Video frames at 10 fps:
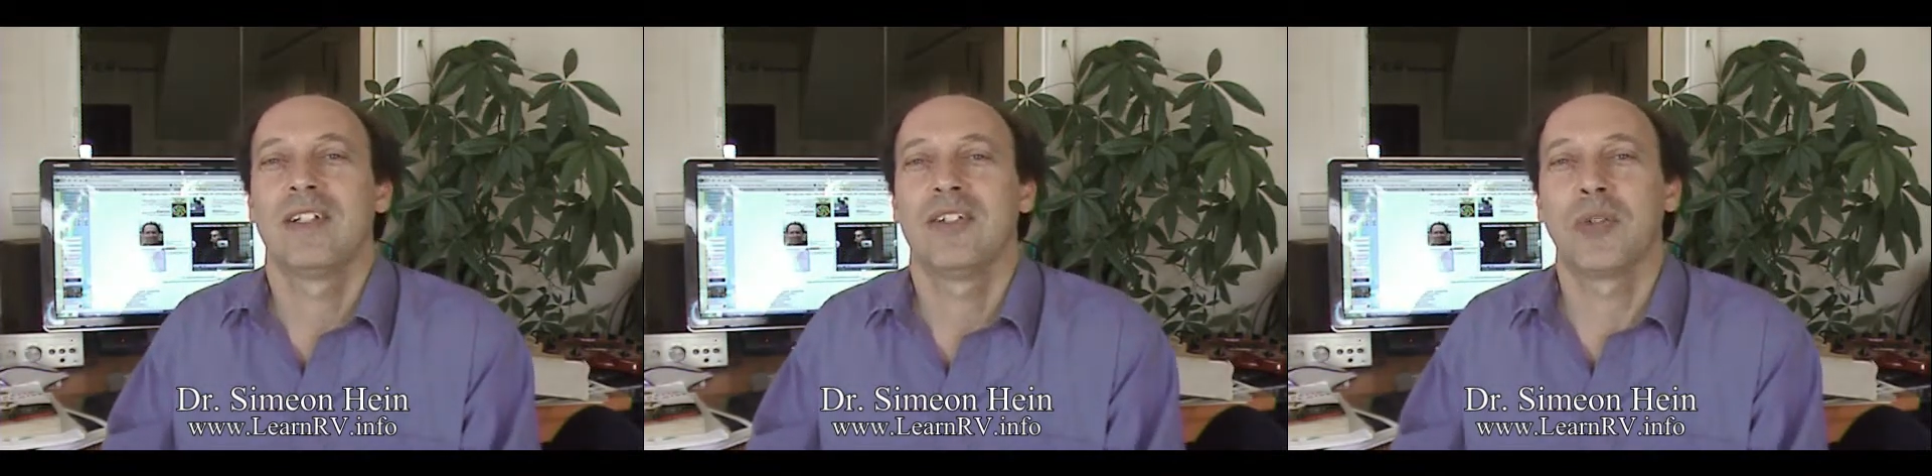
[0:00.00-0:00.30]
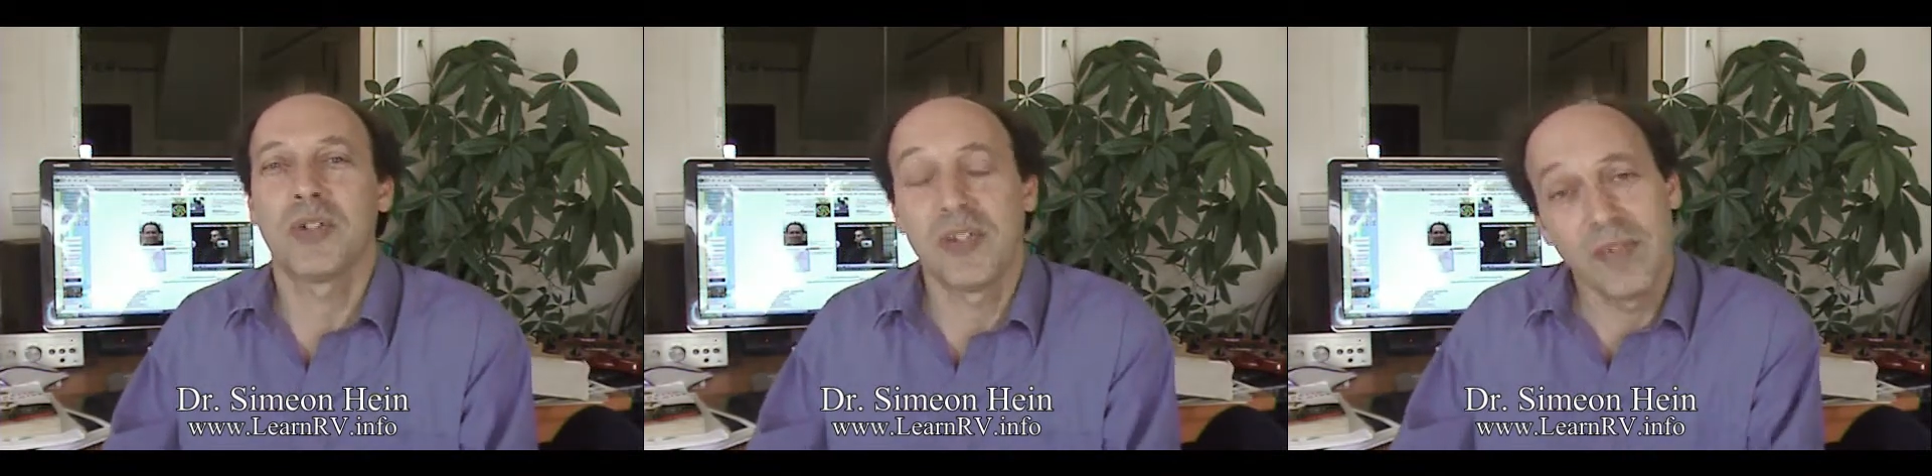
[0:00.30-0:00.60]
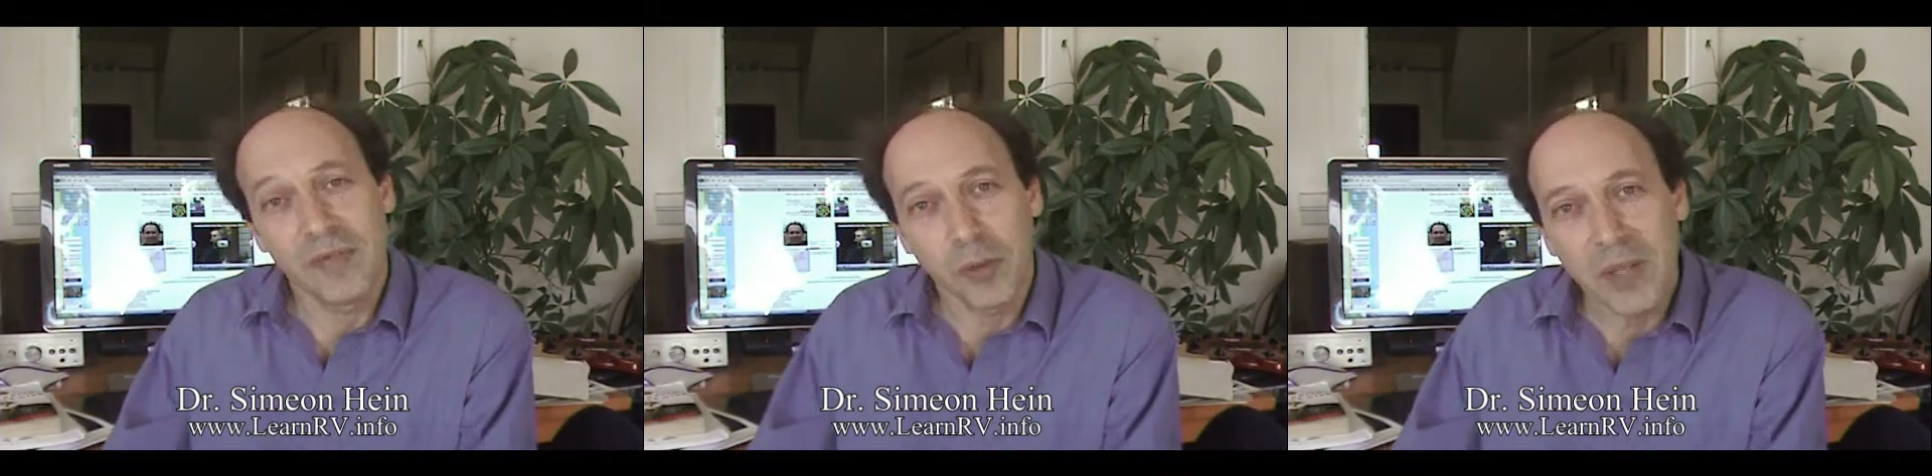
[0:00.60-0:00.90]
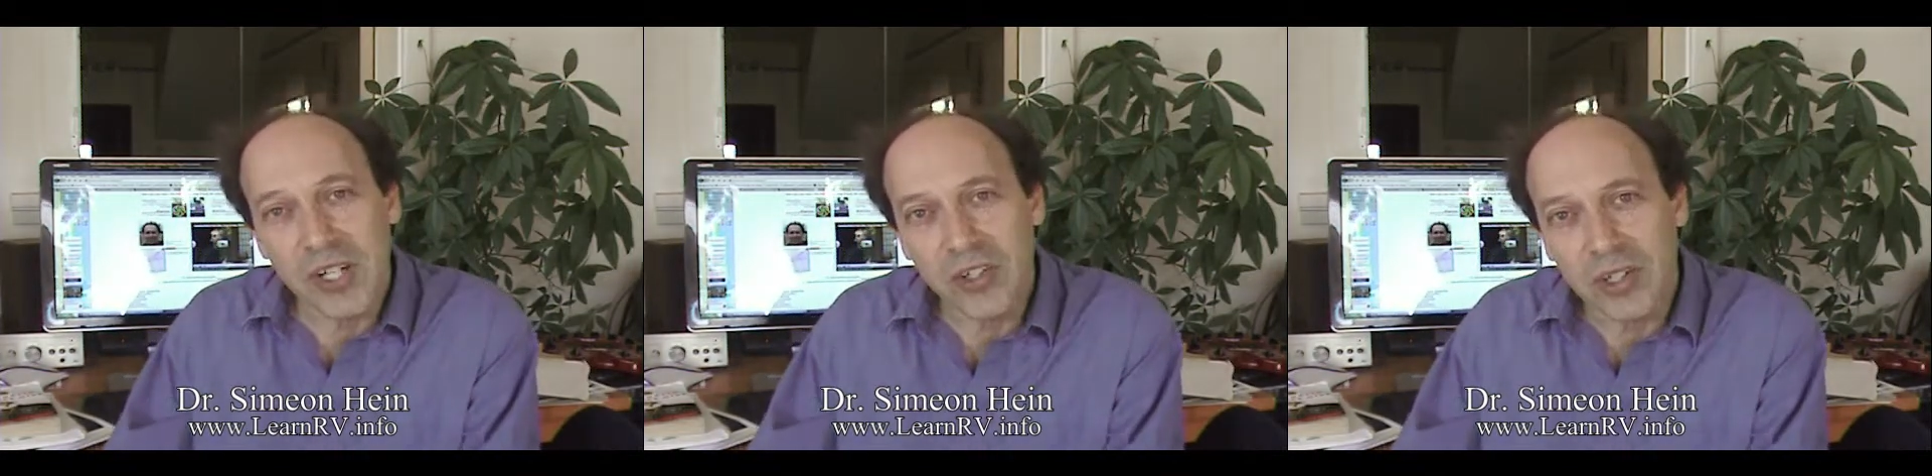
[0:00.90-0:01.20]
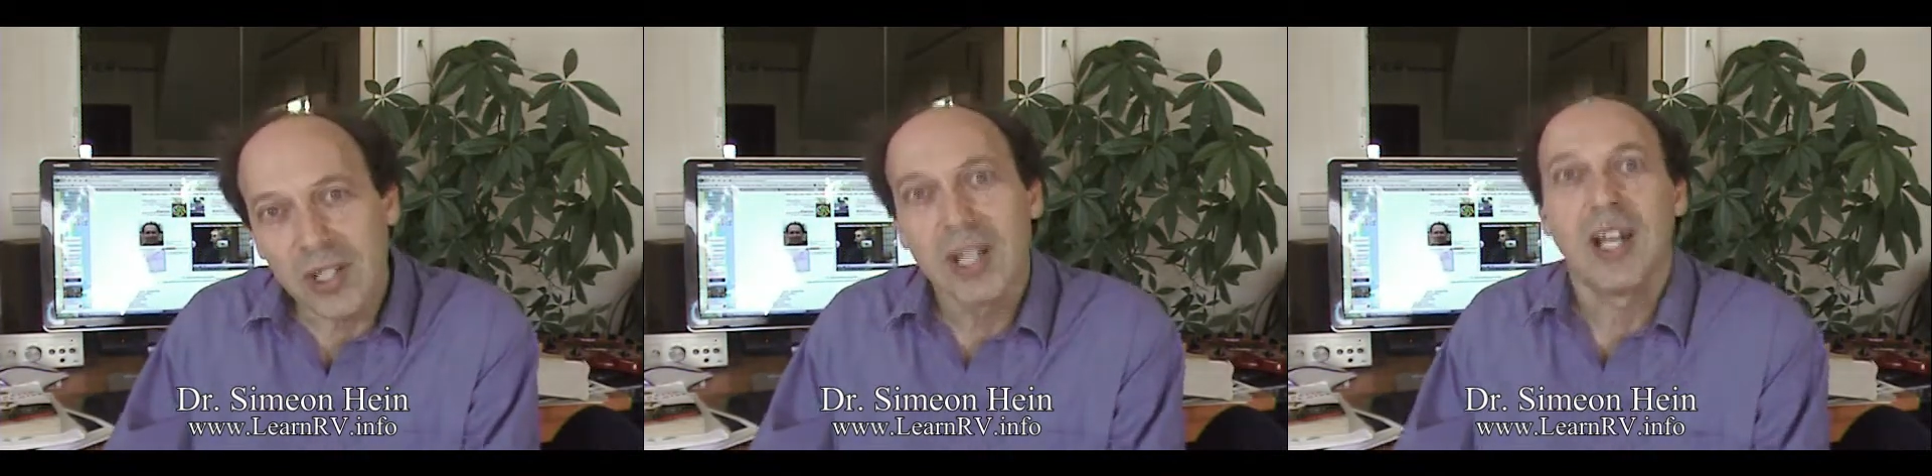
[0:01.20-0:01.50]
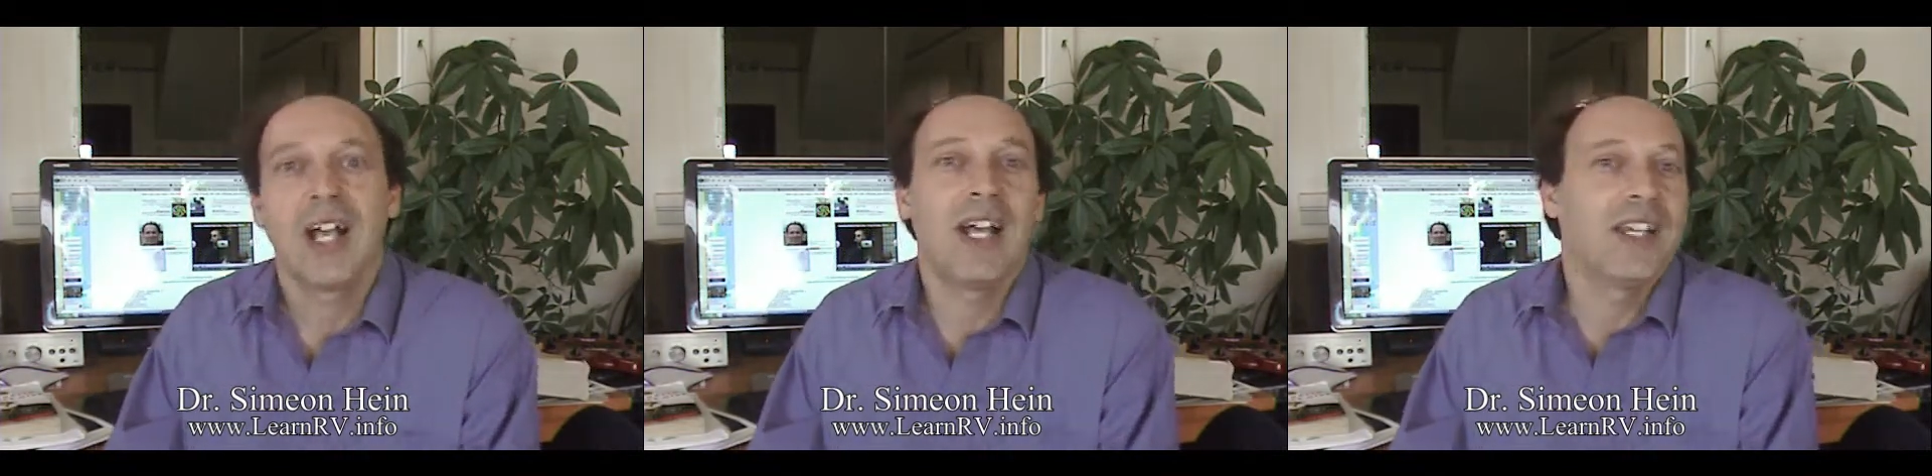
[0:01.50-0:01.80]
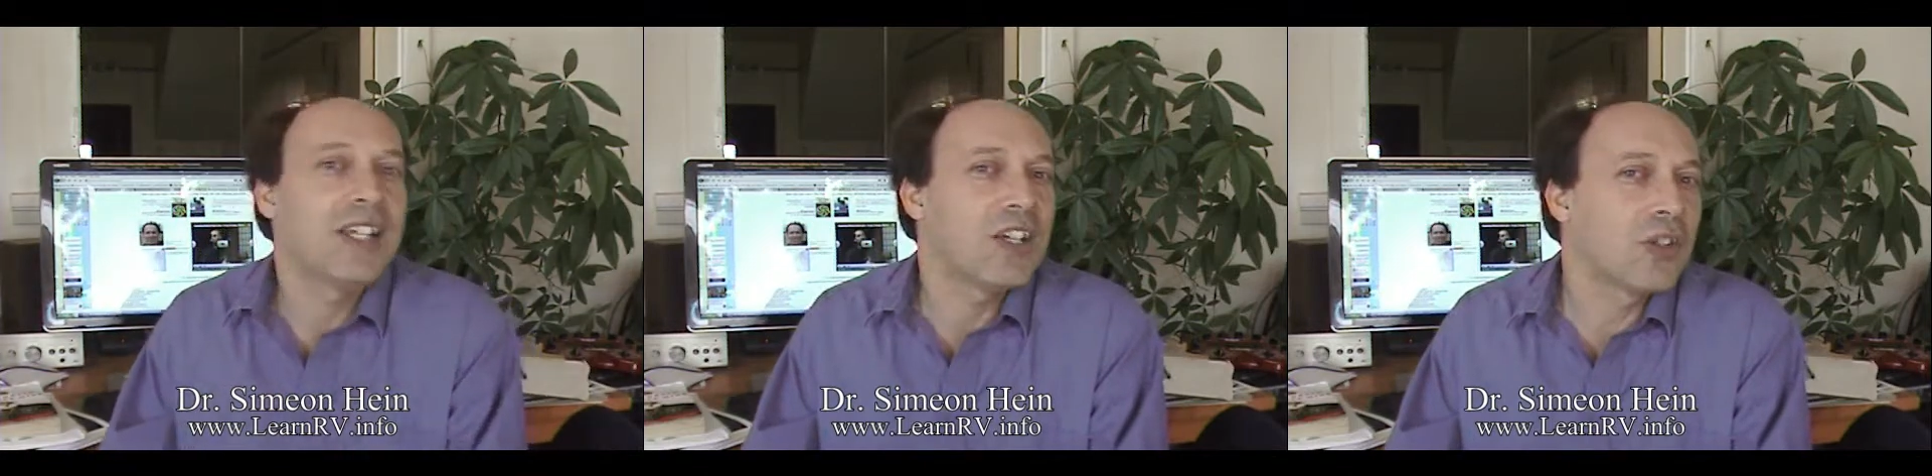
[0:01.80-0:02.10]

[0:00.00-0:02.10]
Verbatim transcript: sources of information and they